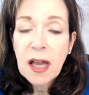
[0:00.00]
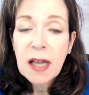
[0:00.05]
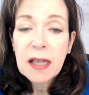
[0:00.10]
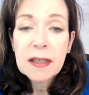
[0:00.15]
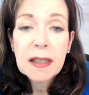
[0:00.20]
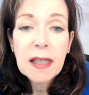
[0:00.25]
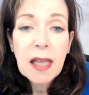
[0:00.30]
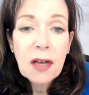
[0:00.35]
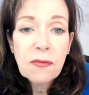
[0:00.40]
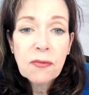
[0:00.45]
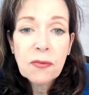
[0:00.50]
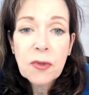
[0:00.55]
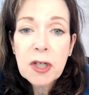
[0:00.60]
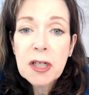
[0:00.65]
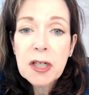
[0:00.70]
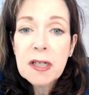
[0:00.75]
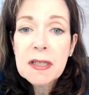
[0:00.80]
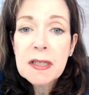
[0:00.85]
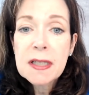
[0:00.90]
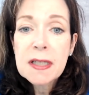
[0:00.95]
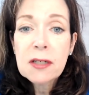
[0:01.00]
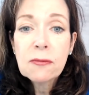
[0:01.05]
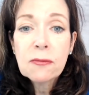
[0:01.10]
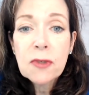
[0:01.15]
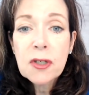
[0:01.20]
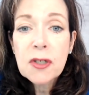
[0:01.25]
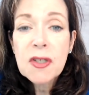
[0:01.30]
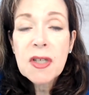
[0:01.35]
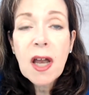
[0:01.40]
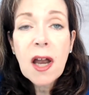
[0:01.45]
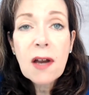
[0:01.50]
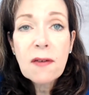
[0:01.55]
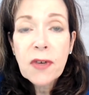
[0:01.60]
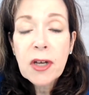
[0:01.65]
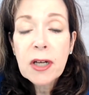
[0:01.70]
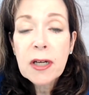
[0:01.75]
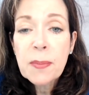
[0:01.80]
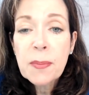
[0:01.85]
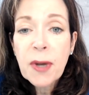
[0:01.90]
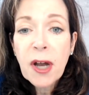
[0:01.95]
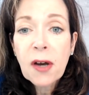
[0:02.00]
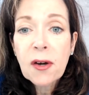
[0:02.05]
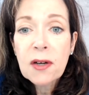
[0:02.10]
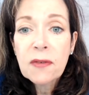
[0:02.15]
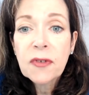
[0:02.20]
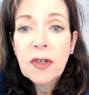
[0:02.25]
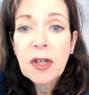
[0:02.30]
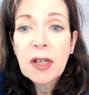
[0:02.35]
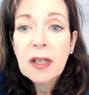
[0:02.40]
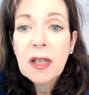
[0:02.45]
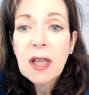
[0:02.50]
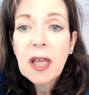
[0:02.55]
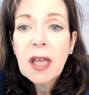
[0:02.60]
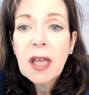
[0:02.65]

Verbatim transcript: I love words, and words are very powerful.